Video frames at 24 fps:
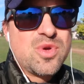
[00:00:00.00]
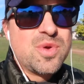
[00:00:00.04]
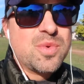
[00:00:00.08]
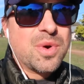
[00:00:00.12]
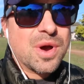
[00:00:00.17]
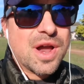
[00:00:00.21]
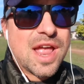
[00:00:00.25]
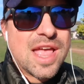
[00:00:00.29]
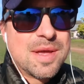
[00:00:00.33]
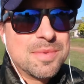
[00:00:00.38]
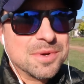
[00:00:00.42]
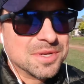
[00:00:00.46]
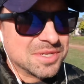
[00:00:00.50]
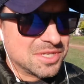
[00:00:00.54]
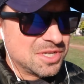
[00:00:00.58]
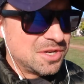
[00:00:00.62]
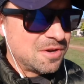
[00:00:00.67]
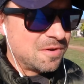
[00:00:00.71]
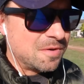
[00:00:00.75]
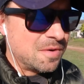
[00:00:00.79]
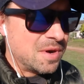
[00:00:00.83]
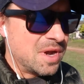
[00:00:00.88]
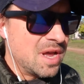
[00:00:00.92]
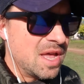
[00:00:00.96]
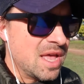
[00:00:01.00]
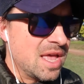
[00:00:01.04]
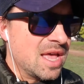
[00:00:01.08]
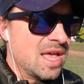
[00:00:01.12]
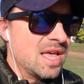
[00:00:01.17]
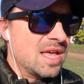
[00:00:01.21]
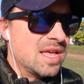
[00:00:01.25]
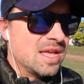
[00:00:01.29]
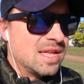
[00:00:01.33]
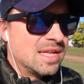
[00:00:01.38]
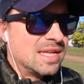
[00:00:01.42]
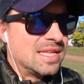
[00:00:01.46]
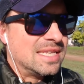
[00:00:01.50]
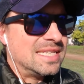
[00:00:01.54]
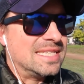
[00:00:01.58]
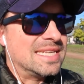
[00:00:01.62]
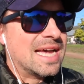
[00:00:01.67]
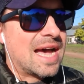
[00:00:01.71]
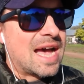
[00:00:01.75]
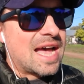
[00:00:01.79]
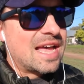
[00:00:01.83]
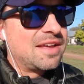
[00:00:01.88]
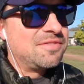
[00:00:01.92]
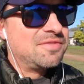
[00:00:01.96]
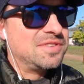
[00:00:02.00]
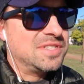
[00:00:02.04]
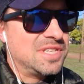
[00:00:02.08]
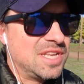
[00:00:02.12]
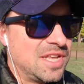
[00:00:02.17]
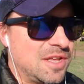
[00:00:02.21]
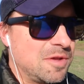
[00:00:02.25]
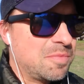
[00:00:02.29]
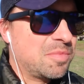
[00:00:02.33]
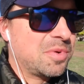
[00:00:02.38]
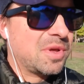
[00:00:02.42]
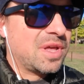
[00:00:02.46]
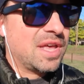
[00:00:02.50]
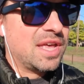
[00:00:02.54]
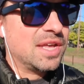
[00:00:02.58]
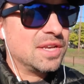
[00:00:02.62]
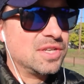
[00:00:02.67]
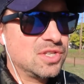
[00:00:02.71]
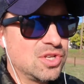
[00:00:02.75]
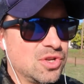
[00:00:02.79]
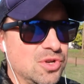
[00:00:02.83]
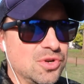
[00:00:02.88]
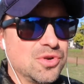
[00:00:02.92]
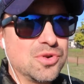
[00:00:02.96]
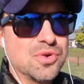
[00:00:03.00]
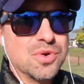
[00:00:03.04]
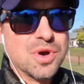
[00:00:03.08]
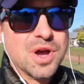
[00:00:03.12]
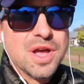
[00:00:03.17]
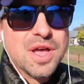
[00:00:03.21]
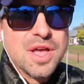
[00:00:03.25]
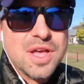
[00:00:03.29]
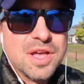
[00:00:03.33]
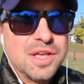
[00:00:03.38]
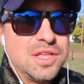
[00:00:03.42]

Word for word: we were able to dive deep into